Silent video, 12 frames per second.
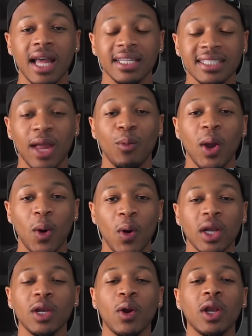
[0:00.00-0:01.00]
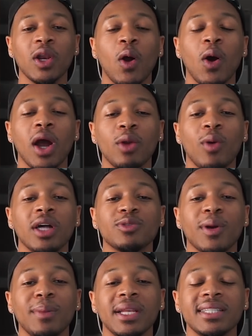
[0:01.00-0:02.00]
as they went on and on and on, was
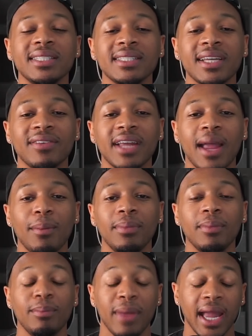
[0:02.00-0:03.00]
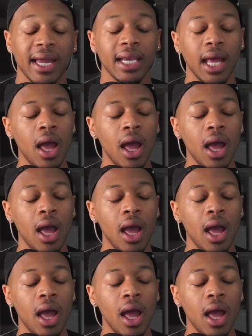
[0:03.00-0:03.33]
reminiscent of a gay man.